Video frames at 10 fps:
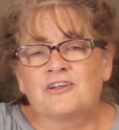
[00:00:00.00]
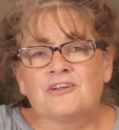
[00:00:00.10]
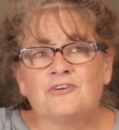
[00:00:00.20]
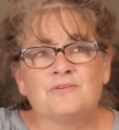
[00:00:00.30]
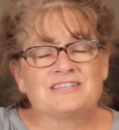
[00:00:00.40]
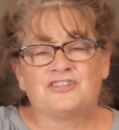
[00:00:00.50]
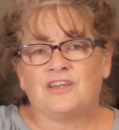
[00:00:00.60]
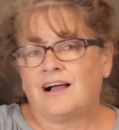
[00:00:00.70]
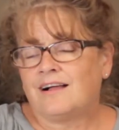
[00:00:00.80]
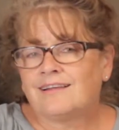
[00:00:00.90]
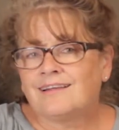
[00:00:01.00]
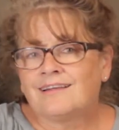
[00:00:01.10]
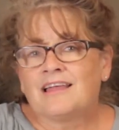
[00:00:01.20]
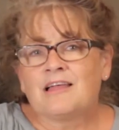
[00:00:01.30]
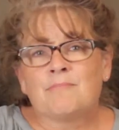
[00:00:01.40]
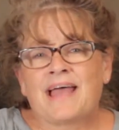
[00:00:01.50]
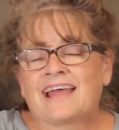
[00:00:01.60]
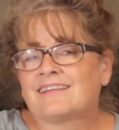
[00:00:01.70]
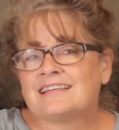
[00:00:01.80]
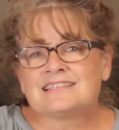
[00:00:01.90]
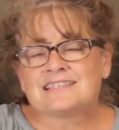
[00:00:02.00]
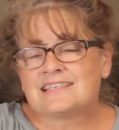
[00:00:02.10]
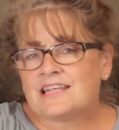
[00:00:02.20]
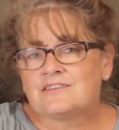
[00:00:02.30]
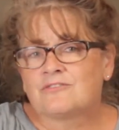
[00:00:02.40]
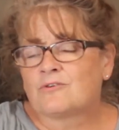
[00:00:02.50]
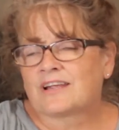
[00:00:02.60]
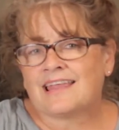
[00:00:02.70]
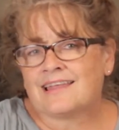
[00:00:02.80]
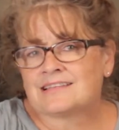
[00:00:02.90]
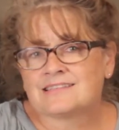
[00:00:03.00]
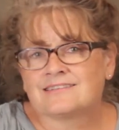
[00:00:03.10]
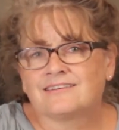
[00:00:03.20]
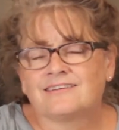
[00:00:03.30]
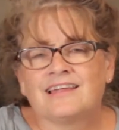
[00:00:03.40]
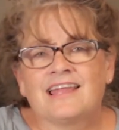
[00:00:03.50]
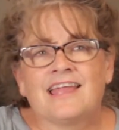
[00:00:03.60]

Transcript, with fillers: who is young, battling stage four cancer.